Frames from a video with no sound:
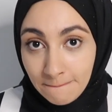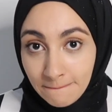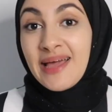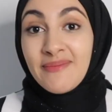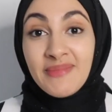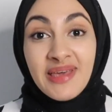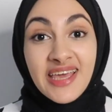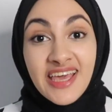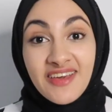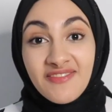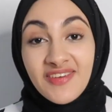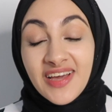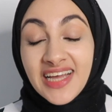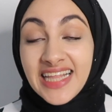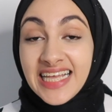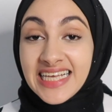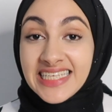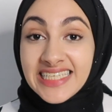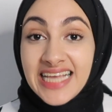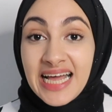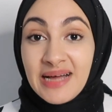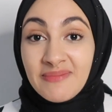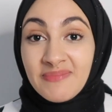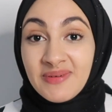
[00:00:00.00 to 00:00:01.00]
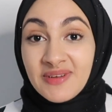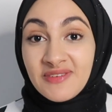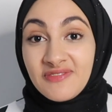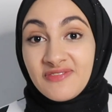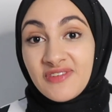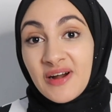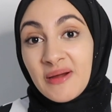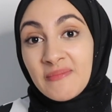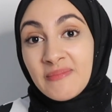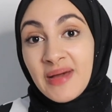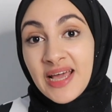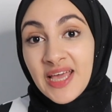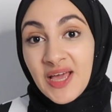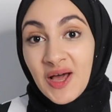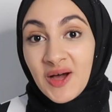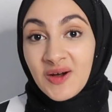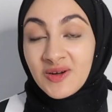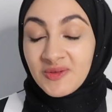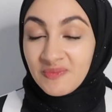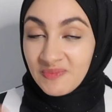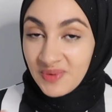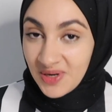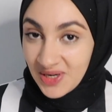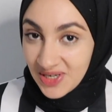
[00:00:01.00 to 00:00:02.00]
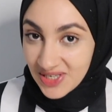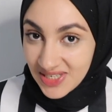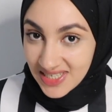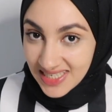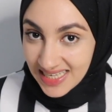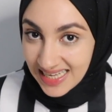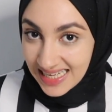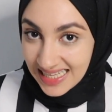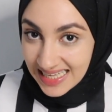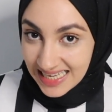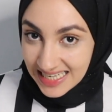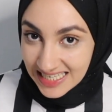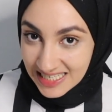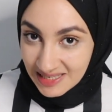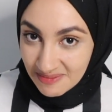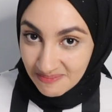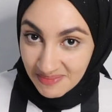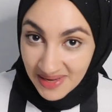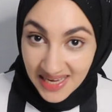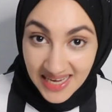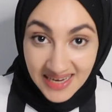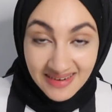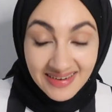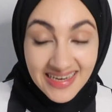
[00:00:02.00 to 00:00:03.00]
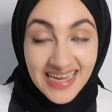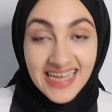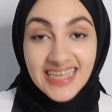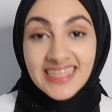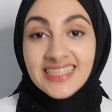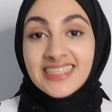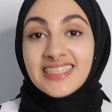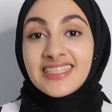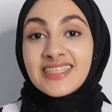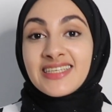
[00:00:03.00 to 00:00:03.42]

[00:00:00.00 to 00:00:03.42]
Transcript: Let me give you an example from my own personal experience